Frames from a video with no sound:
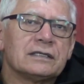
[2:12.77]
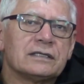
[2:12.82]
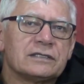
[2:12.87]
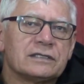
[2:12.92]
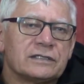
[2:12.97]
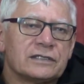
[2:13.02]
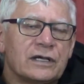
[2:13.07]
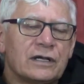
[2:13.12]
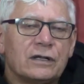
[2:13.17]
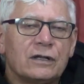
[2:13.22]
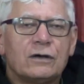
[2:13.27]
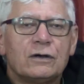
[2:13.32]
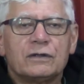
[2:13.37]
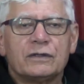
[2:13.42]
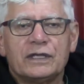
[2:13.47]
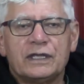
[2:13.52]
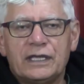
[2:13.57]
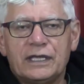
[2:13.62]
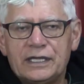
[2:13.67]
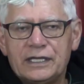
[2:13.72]
so
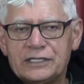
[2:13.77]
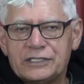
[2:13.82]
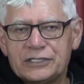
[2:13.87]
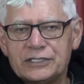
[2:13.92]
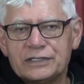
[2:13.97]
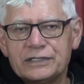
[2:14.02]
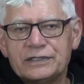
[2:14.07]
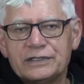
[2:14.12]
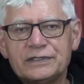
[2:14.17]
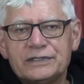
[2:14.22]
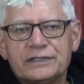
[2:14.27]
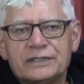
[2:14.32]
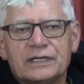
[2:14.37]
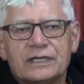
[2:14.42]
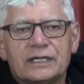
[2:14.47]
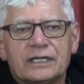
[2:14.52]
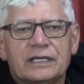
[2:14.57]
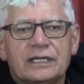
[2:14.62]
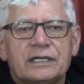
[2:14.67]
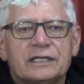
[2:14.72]
along the edges,
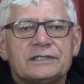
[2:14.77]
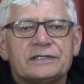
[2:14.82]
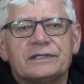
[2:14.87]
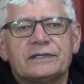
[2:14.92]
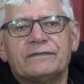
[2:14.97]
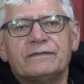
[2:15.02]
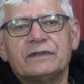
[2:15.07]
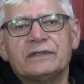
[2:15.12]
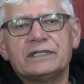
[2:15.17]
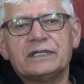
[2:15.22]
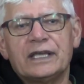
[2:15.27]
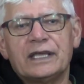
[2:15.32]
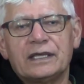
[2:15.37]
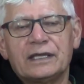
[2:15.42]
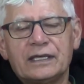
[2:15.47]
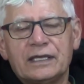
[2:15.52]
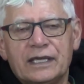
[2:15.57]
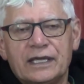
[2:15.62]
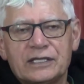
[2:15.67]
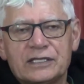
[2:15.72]
I guess, of the
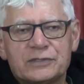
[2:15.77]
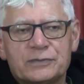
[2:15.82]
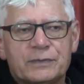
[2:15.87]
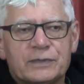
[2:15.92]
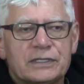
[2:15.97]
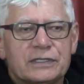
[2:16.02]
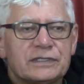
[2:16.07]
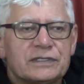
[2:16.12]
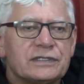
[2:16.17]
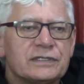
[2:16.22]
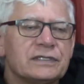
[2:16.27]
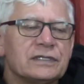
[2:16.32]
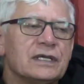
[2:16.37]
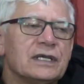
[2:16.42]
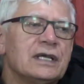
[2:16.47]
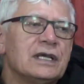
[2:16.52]
tank catchments,